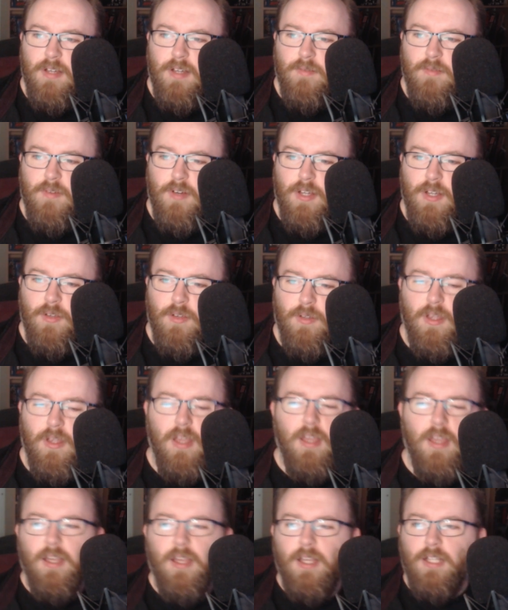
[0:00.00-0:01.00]
very cool.
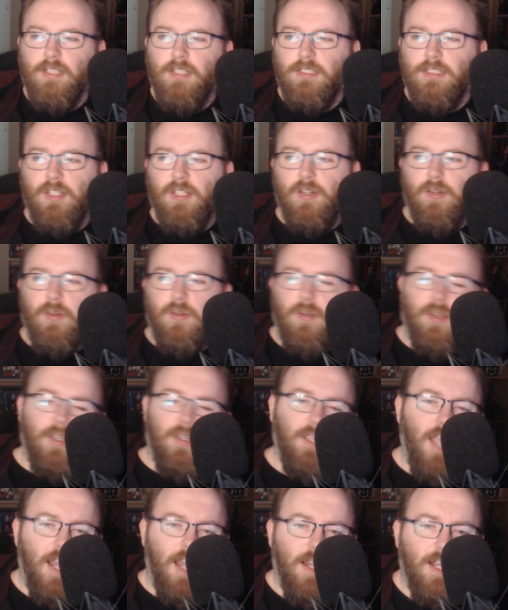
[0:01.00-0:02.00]
So,
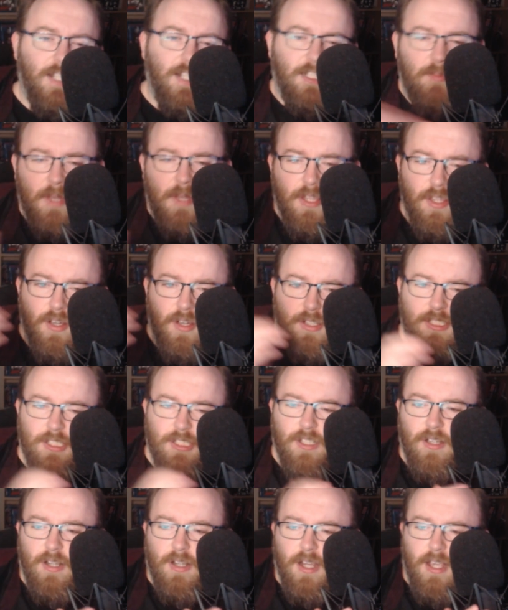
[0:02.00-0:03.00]
yeah, that's my thoughts
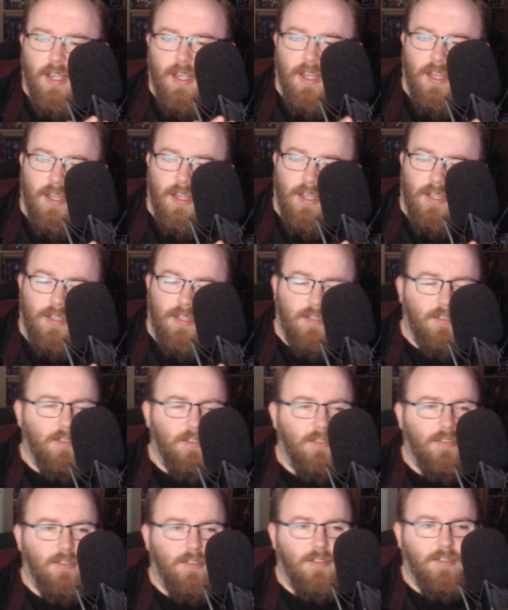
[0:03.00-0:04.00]
on The
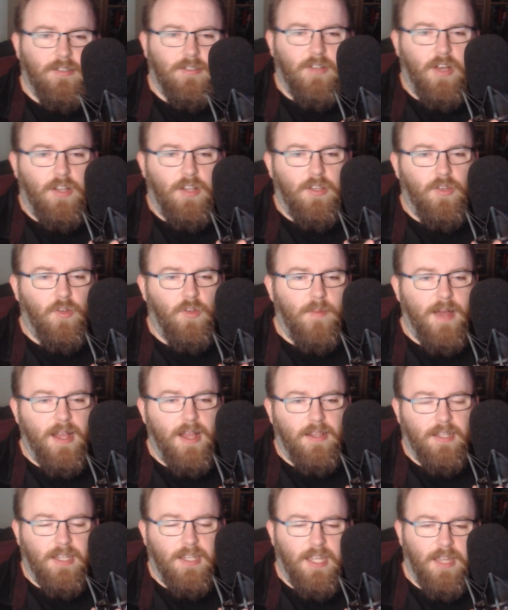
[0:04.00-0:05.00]
Old Man
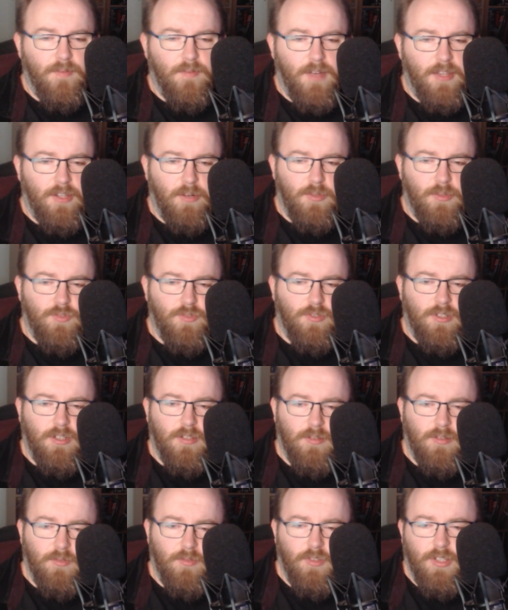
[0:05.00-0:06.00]
in the Cave. I thought it was really
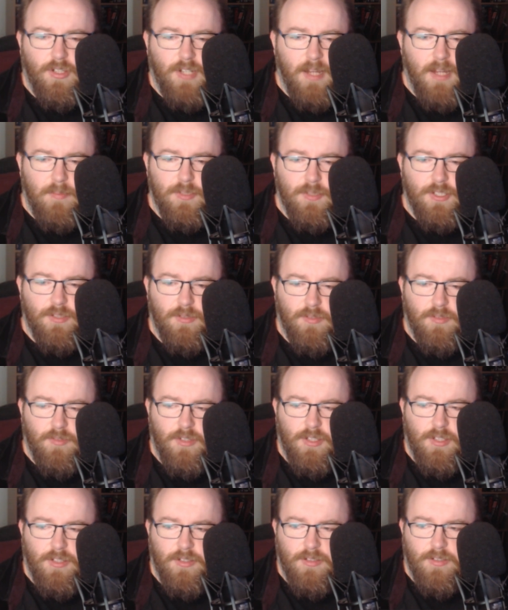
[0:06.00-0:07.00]
a really good episode. A
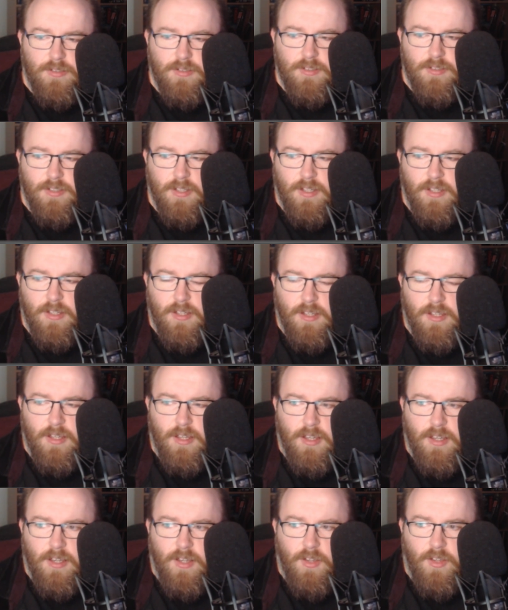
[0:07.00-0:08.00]
really good,
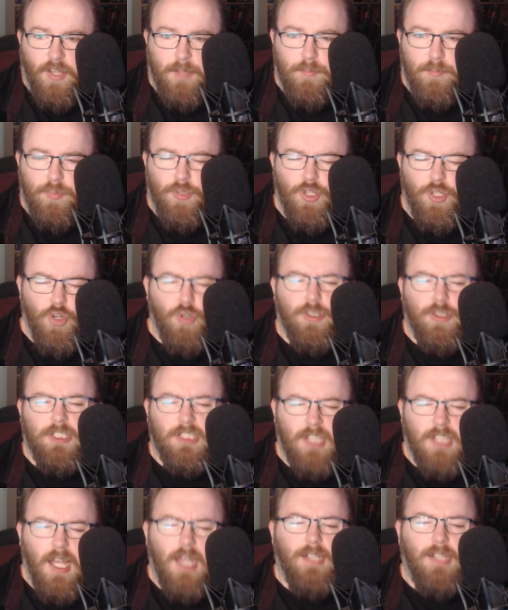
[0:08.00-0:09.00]
like, pure
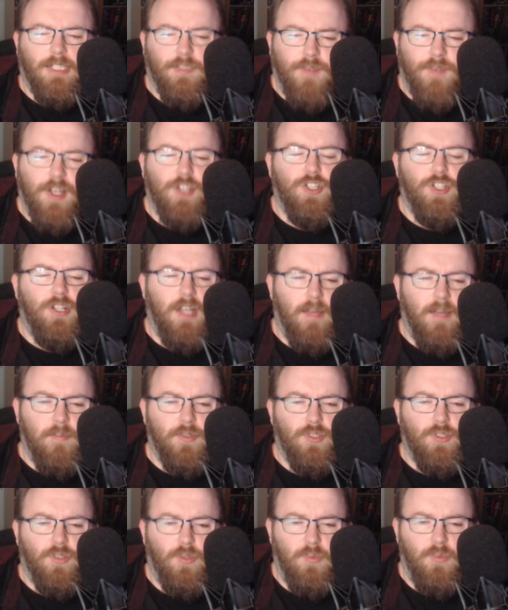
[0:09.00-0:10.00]
science fiction
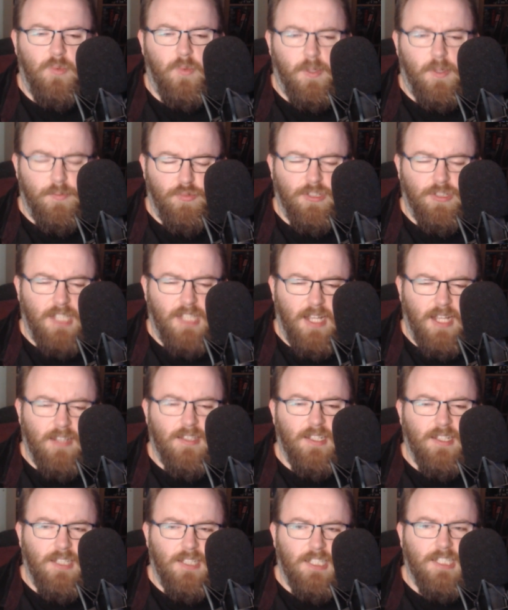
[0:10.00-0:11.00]
episode where we're
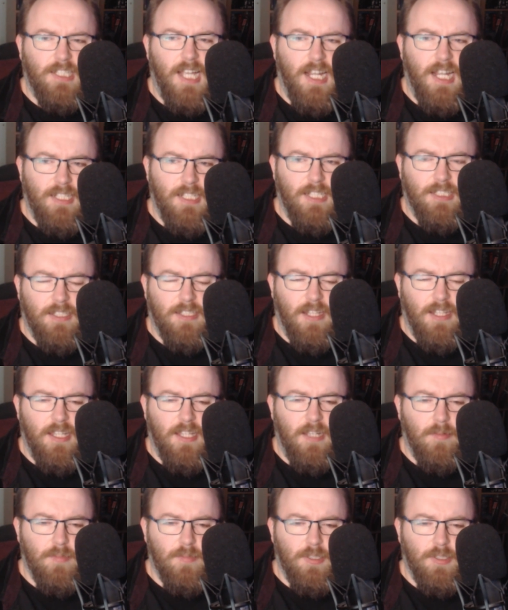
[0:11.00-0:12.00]
presenting these ideas and
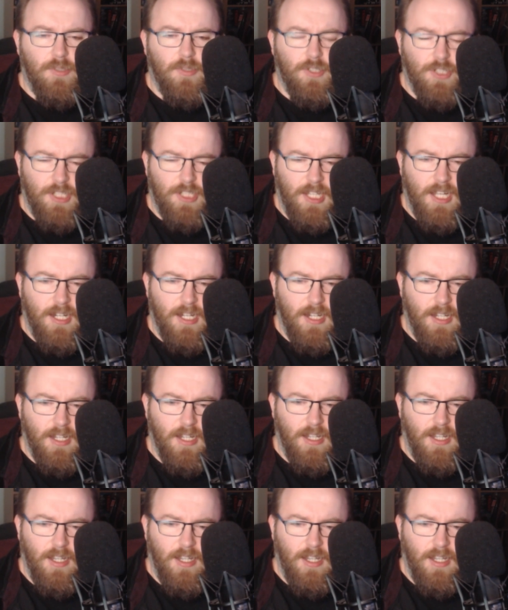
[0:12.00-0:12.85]
themes and we're just kind of